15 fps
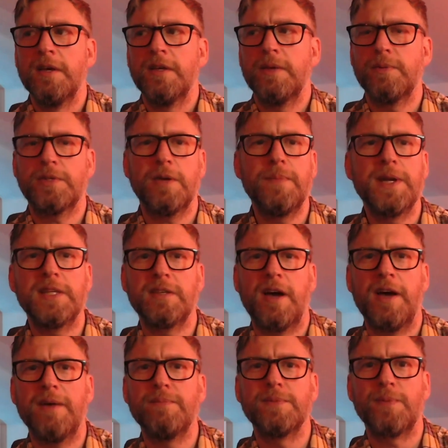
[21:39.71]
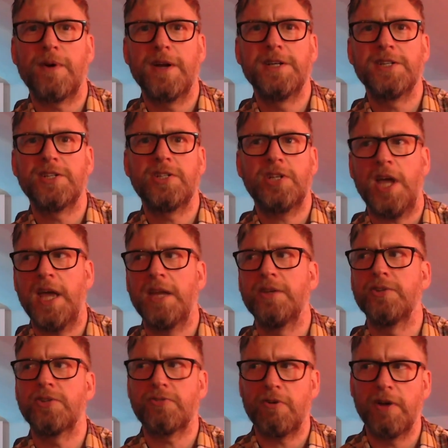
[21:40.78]
there were so many times where I just
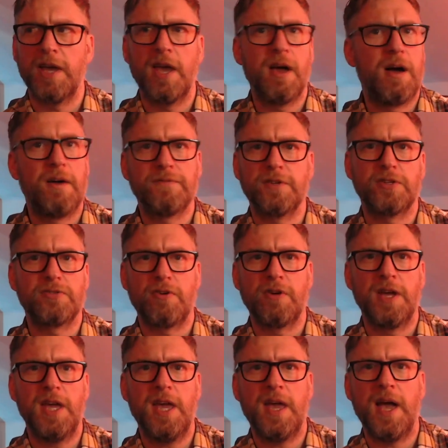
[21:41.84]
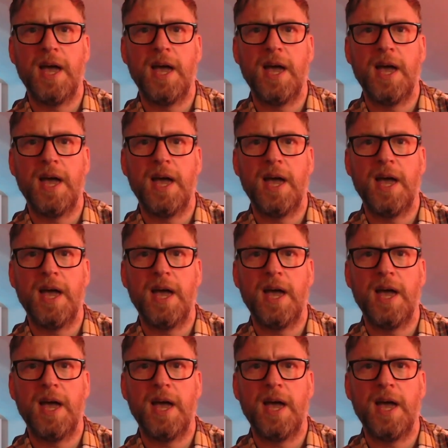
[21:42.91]
changed strong hit after strong hit,